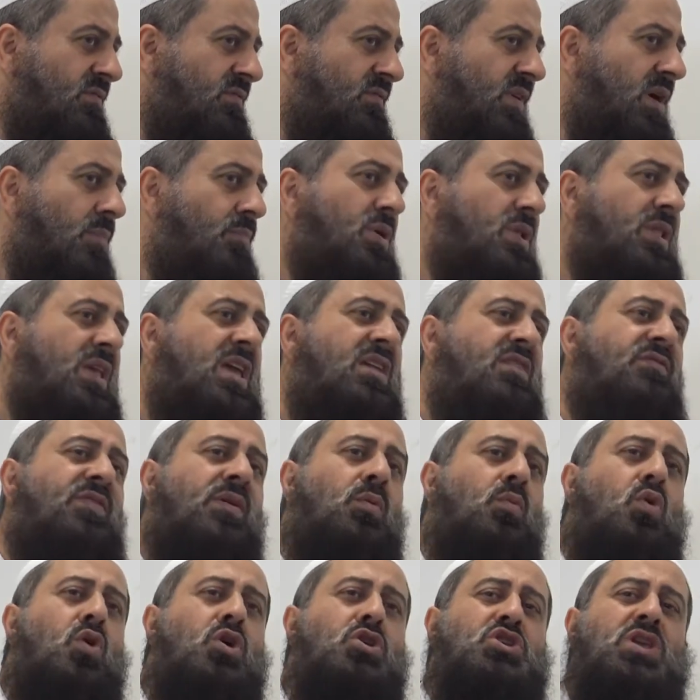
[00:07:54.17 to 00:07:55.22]
For a
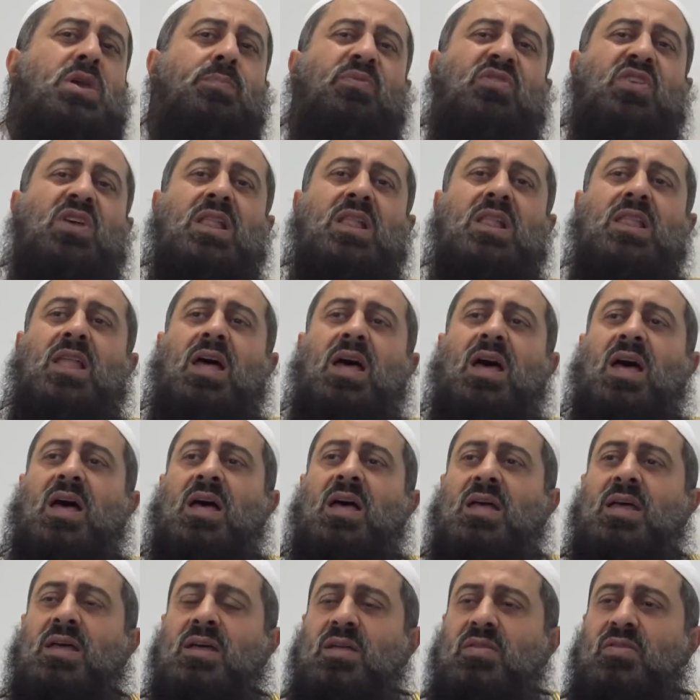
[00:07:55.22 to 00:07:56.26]
believer worships
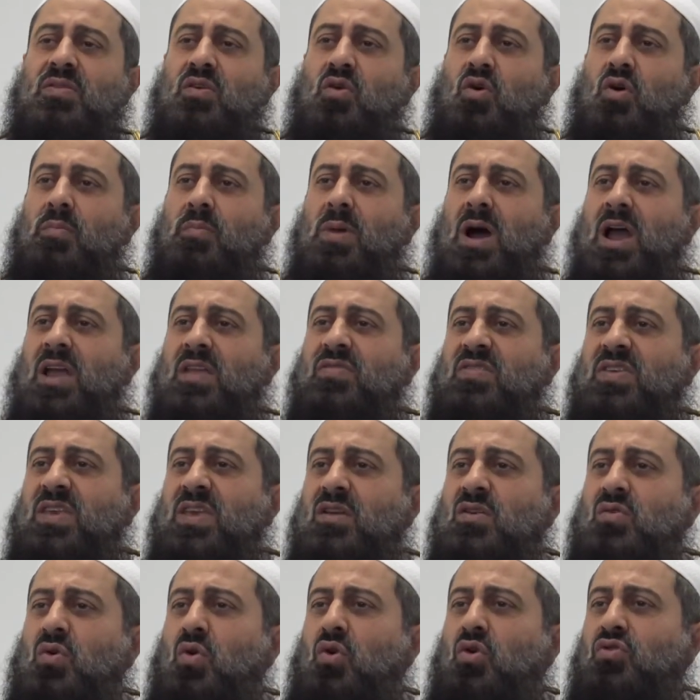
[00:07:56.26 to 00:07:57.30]
Allah the
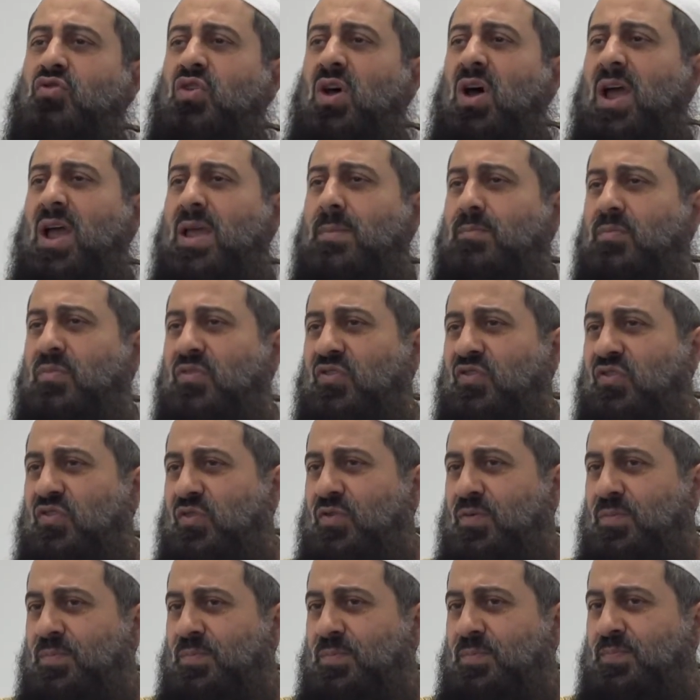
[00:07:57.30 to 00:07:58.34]
Almighty at all
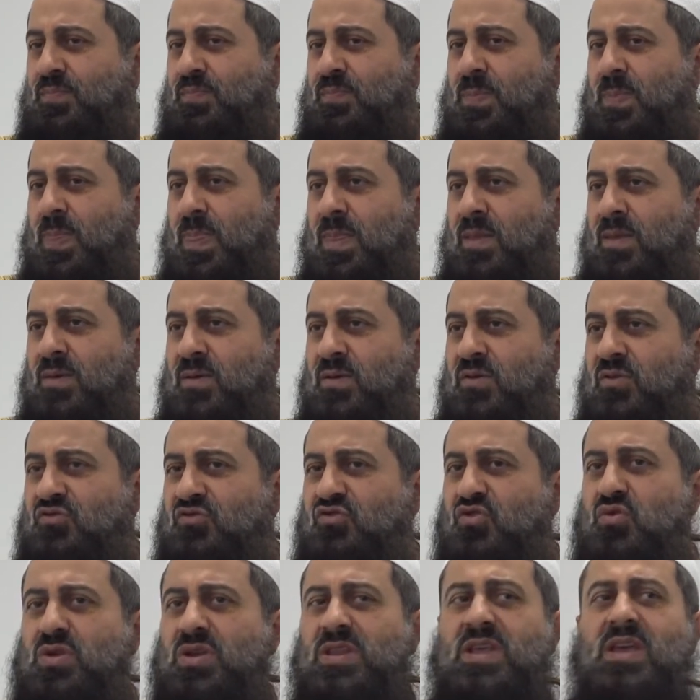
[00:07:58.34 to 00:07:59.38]
times,
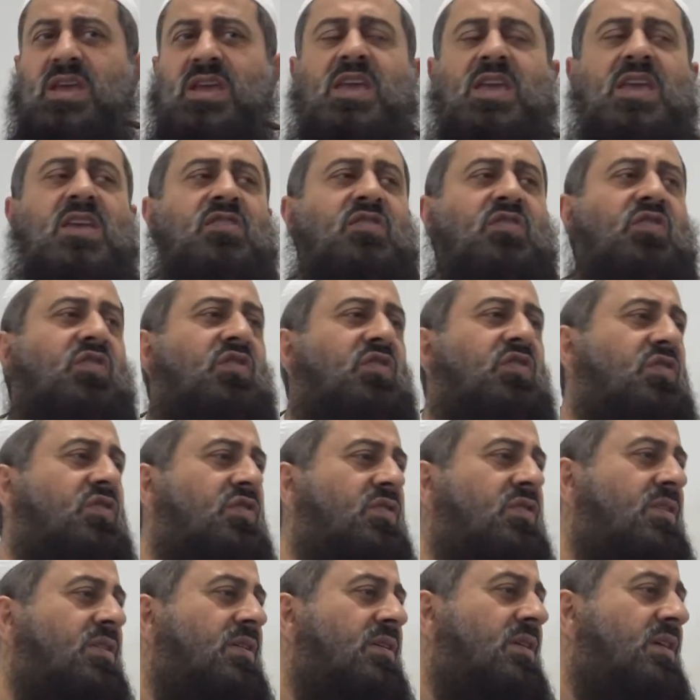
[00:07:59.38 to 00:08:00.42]
during
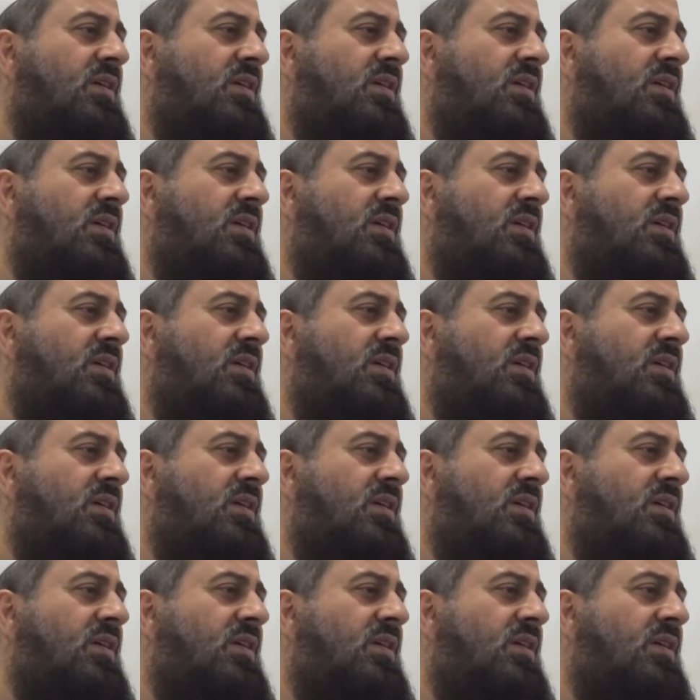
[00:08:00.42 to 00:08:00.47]
ease